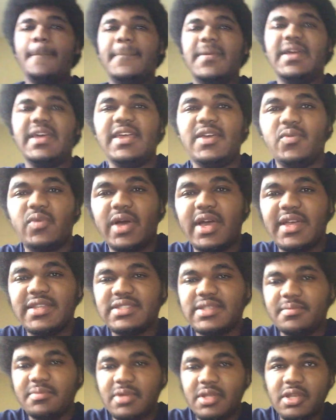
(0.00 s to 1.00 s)
But
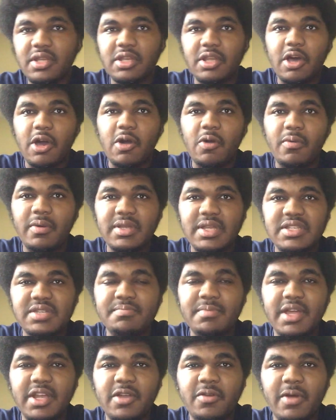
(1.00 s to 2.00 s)
anyways, you know, it's
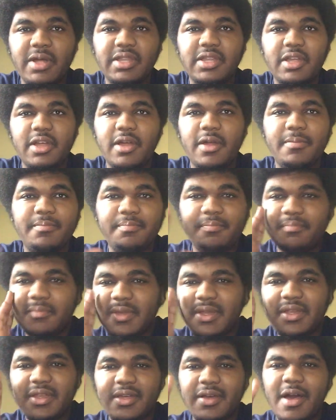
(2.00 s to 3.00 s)
your mother right there.
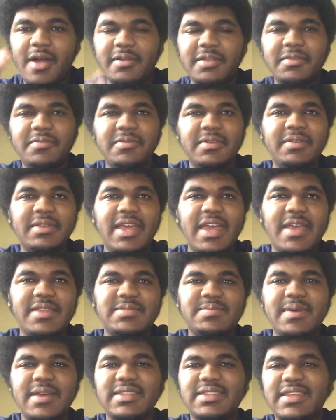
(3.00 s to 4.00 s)
Call you in the
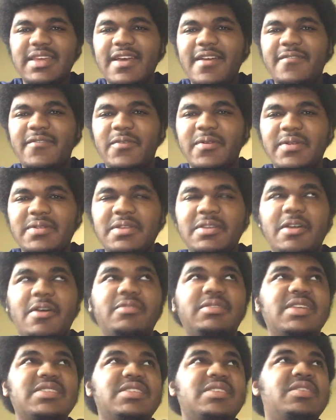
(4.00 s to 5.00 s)
names like that for, you know,
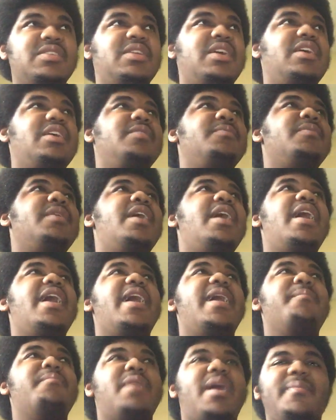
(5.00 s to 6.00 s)
things you need.
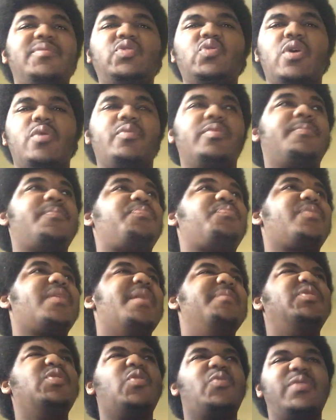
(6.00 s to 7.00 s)
Hey, Mom, doing
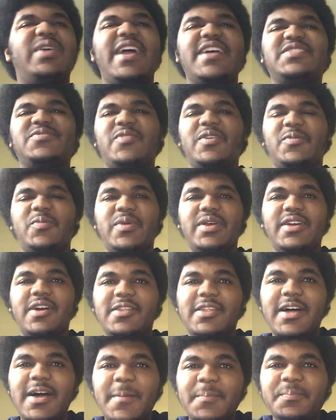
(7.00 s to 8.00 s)
reaction right quick.
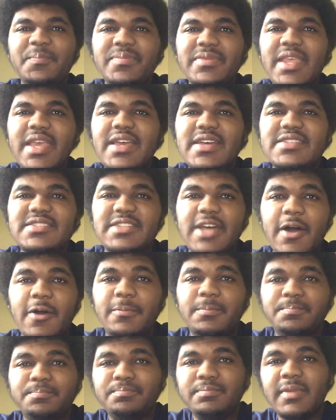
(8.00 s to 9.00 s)
Hold up.
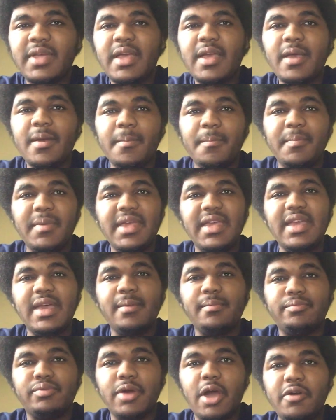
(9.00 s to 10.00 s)
So, me
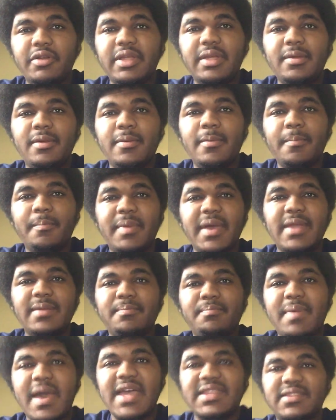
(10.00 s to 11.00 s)
and Brody
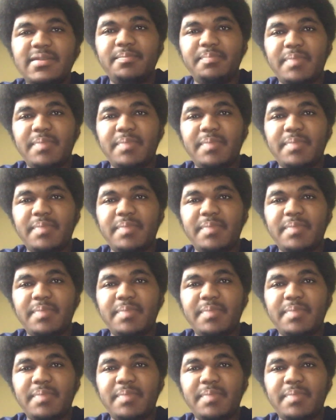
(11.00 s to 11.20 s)
been back to